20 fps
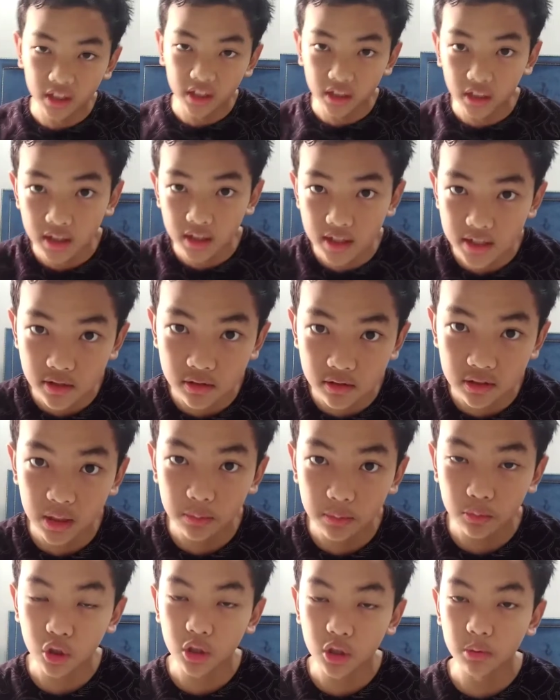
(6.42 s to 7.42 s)
guys, today
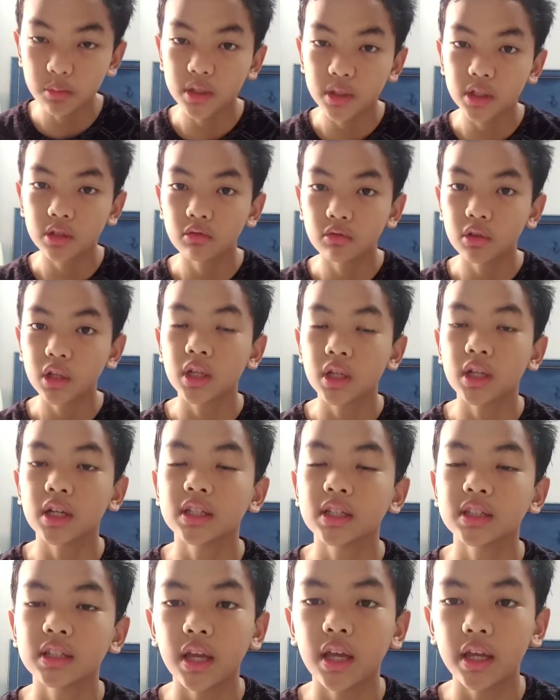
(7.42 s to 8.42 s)
I'm gonna be doing
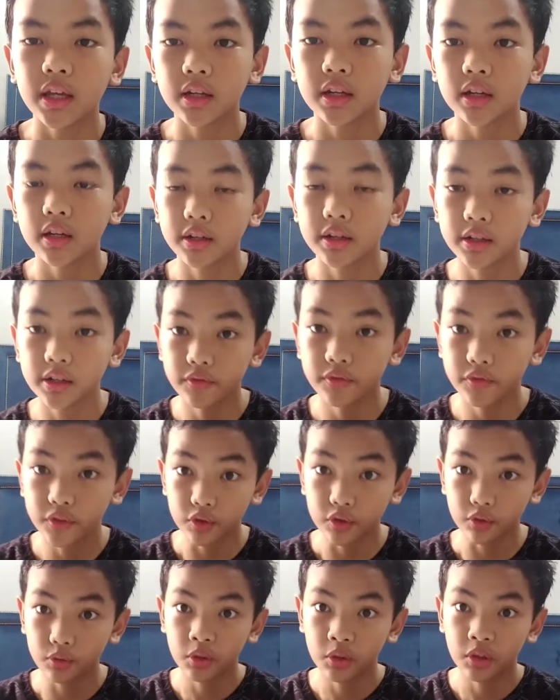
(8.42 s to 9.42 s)
a tech
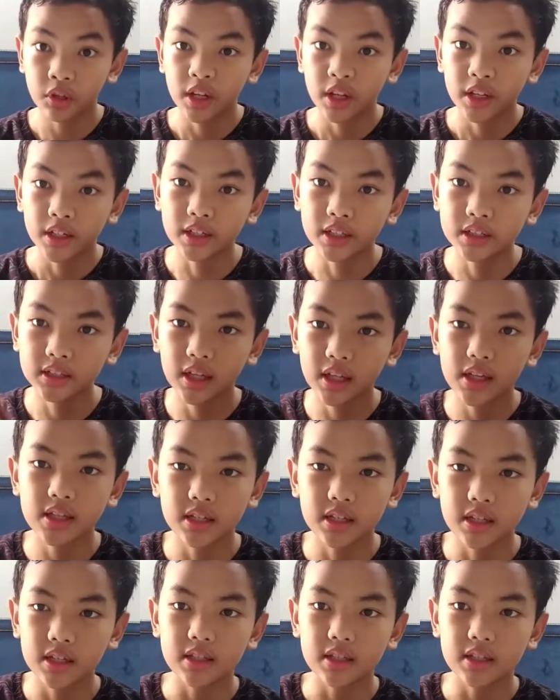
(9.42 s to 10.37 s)
review. The tech